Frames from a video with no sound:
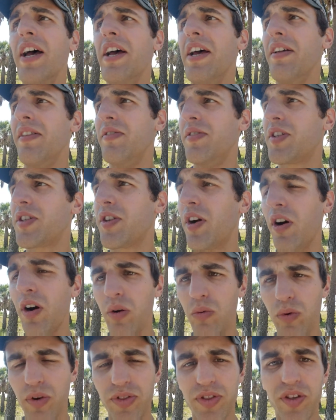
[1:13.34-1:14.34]

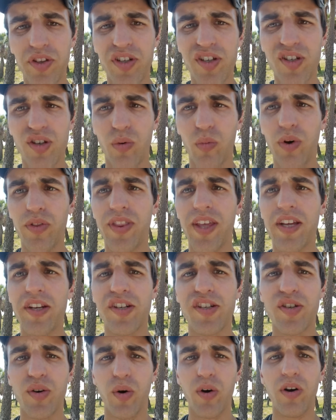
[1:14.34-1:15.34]
starting with the with a
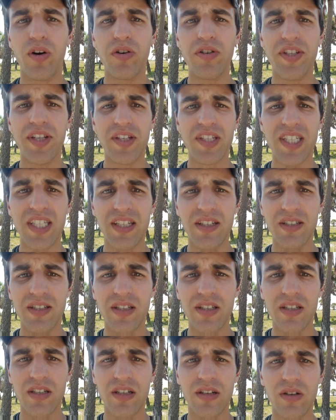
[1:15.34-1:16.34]
shorter
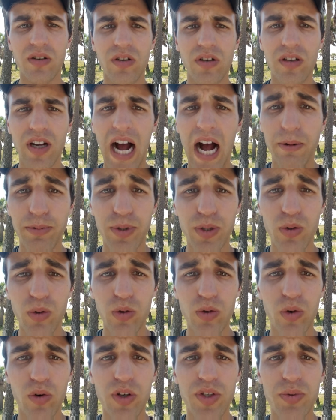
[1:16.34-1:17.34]
distance obstacle
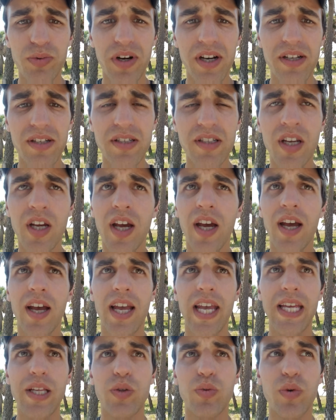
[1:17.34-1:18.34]
course race
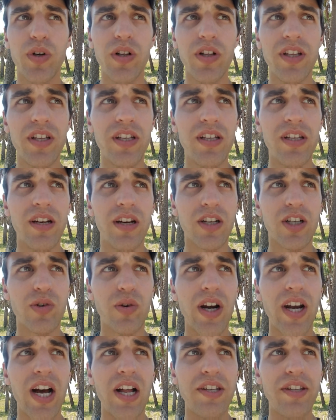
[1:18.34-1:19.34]
is really a
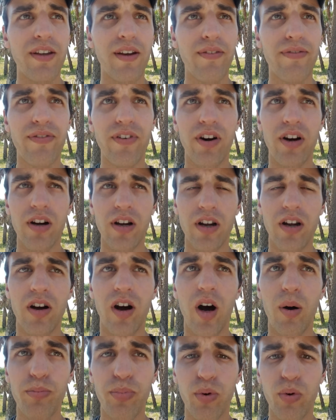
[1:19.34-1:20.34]
great idea for a
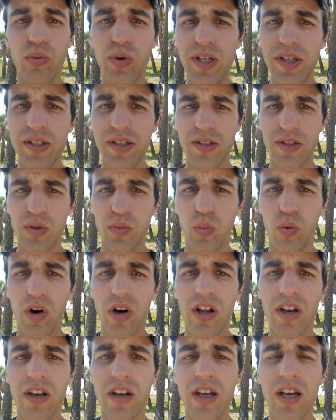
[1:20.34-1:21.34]
couple reasons
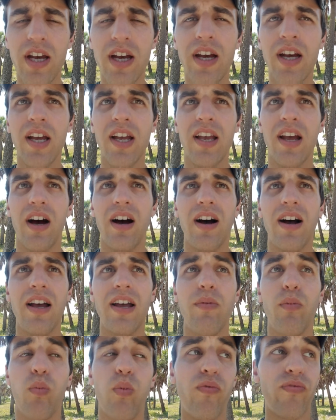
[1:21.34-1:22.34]
one uh,
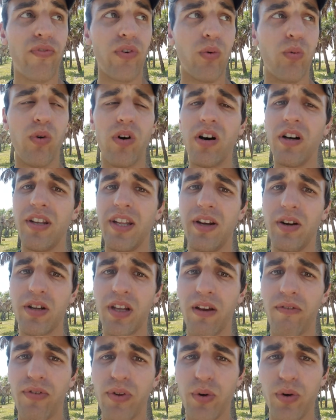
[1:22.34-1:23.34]
for one it'll
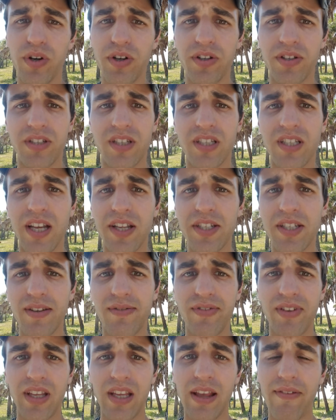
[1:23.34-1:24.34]
give you a sense of
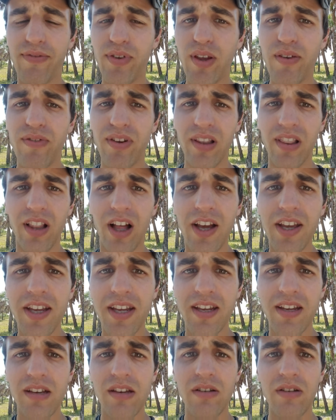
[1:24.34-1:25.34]
if you even like
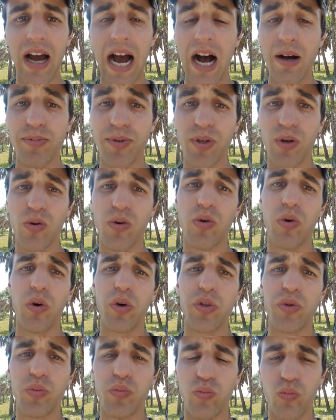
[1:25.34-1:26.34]
obstacle
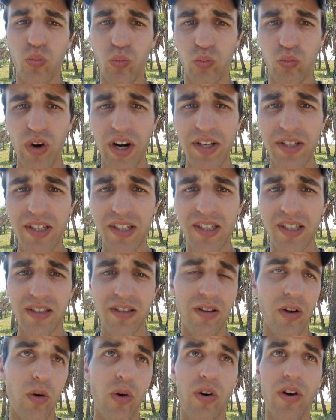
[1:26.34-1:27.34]
course racism
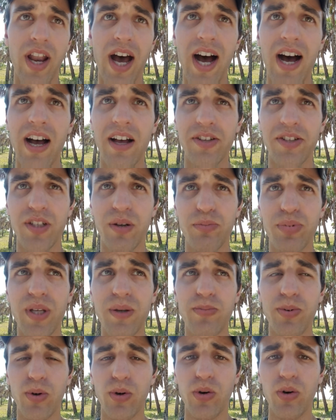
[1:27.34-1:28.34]
or not. Some
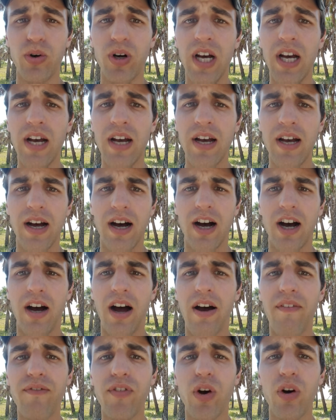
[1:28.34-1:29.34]
people, uh,
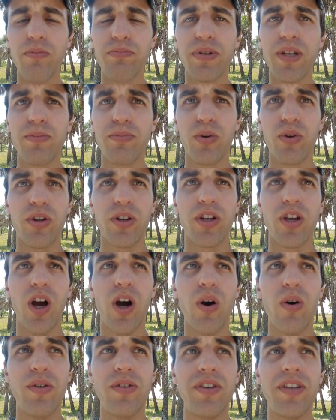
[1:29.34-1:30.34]
I've known people to
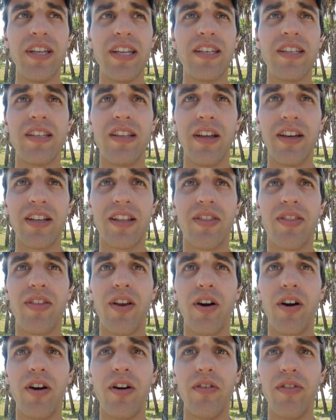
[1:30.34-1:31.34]
go and like
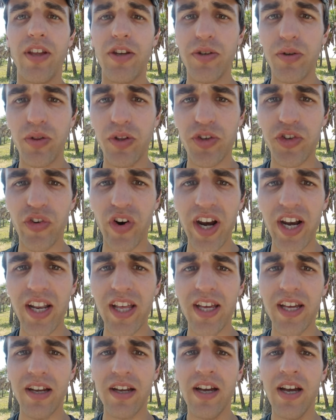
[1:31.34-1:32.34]
they're they do the
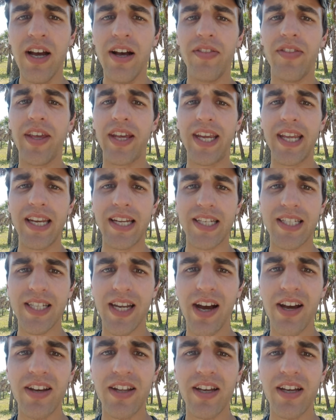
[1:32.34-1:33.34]
training, they get
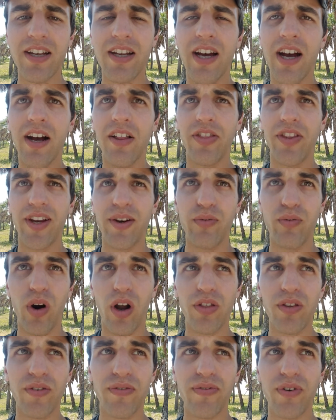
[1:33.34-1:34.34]
excited, they
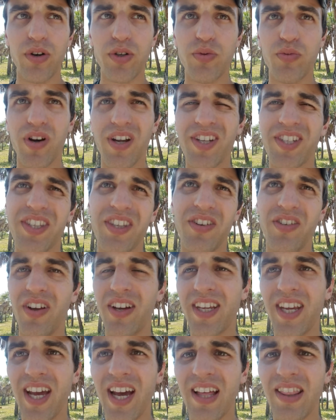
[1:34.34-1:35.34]
run their first race, and they're
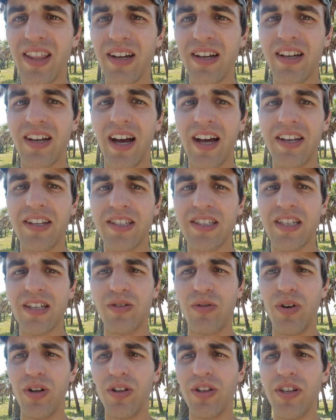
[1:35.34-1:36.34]
like, yeah, that I just didn't
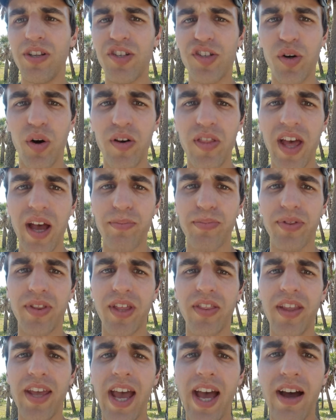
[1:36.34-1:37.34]
really enjoy that. But then
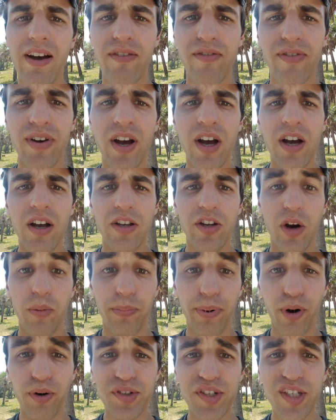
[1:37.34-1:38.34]
they have you know
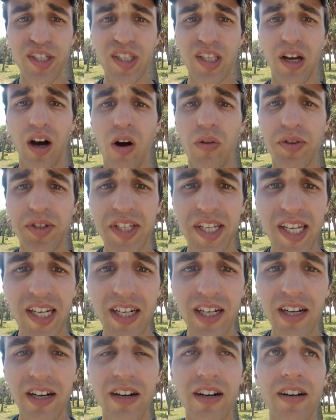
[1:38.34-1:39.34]
purchased the, all this
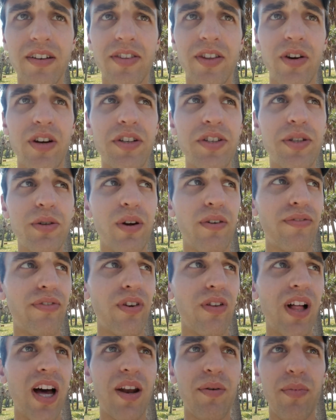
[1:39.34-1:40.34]
gear, they're into it for a
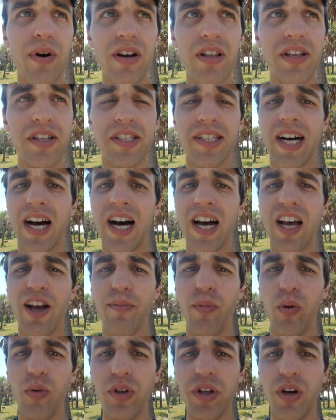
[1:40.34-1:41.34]
lot of money and time,
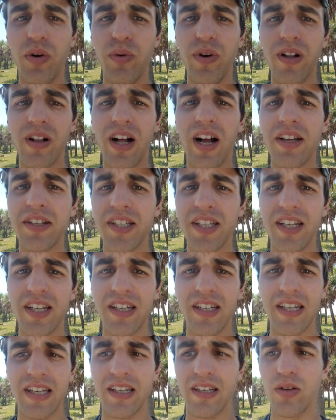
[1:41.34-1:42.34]
only to realize they
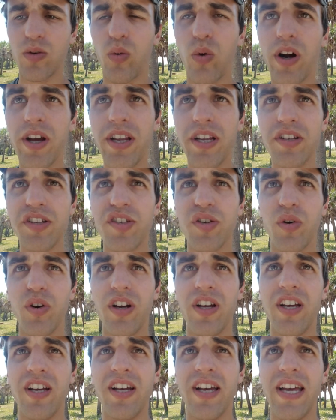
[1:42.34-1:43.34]
didn't quite enjoy
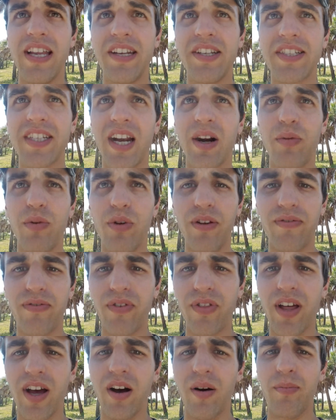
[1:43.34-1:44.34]
it, and it's not really for
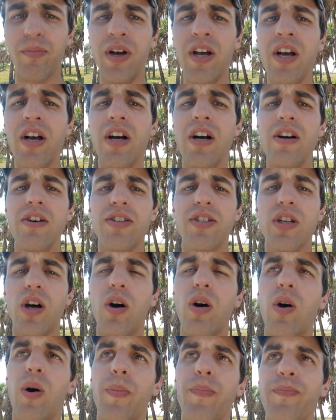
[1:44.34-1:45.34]
them.
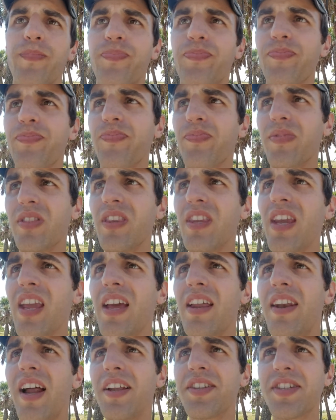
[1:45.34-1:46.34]
So,
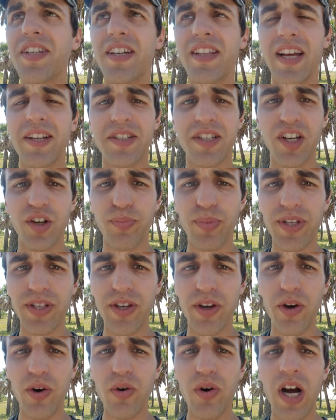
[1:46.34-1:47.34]
not saying that's going to be
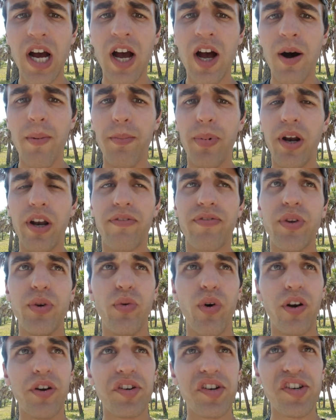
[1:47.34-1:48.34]
you, but if you
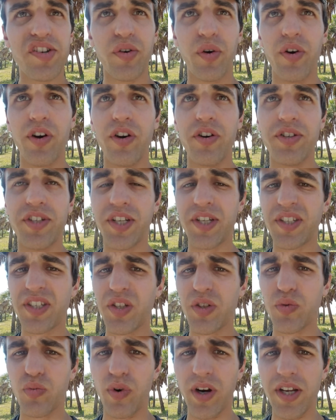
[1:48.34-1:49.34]
run a shorter
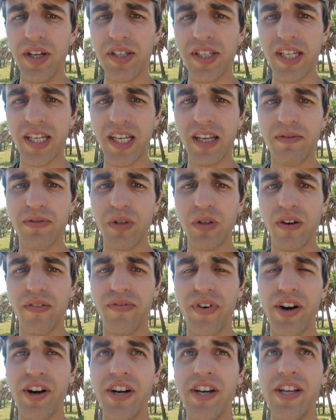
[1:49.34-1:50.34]
distance race, it gives you a
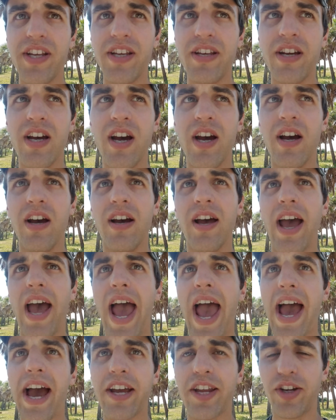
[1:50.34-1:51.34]
very
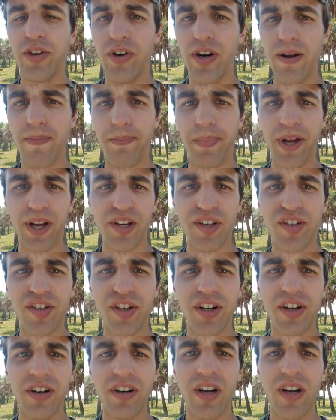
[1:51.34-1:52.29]
accurate picture